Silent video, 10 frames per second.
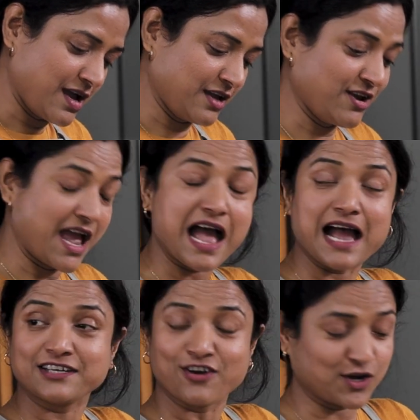And
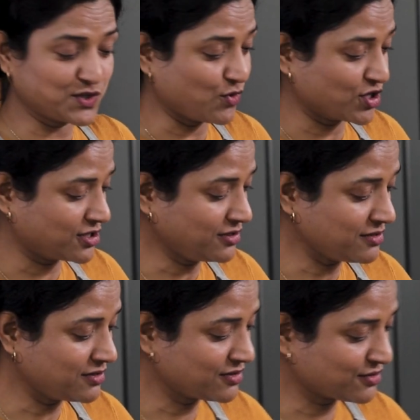add hot water
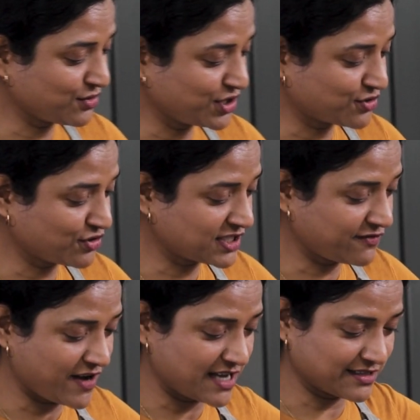so it
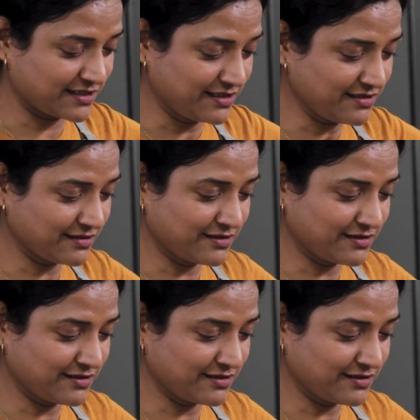cooks faster,